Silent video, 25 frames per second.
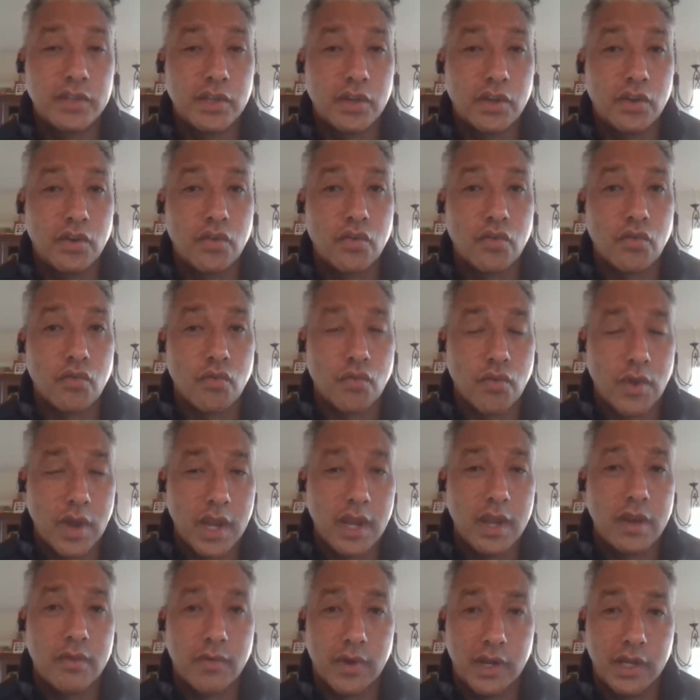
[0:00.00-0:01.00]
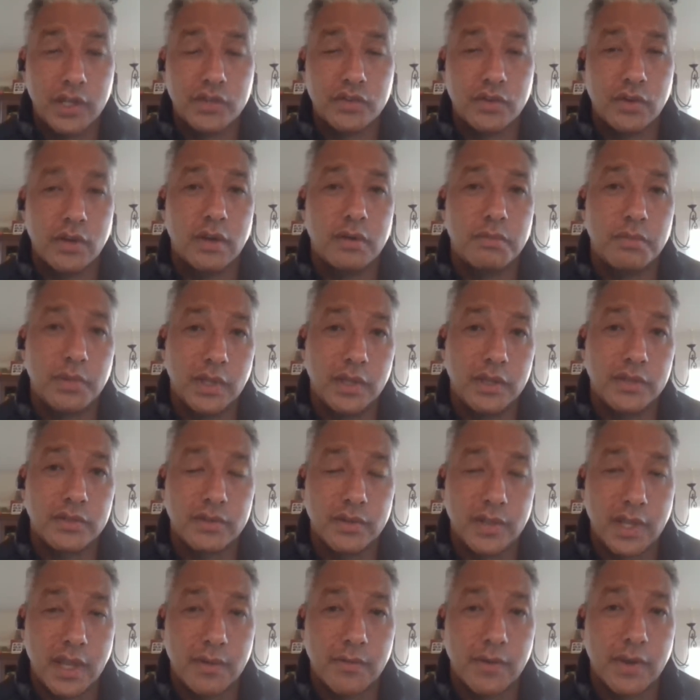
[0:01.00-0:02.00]
is a great, great
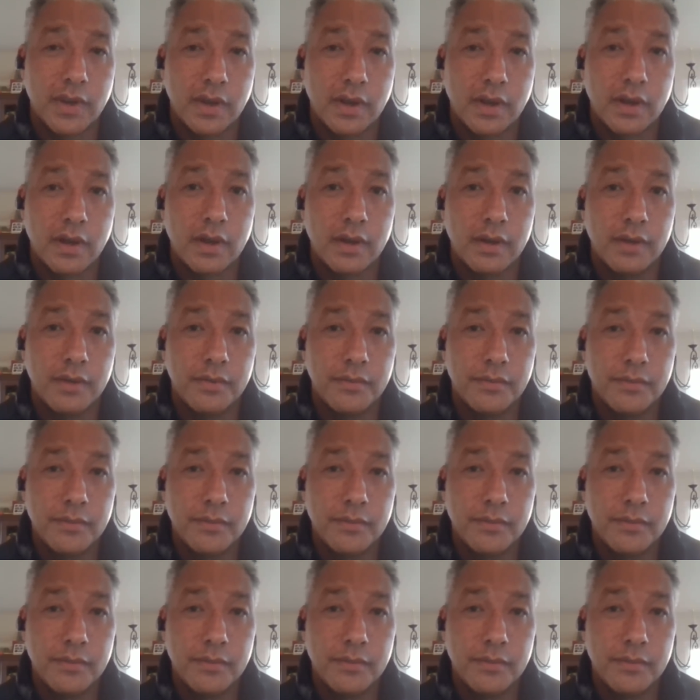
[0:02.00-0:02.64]
trailblazer in that regard.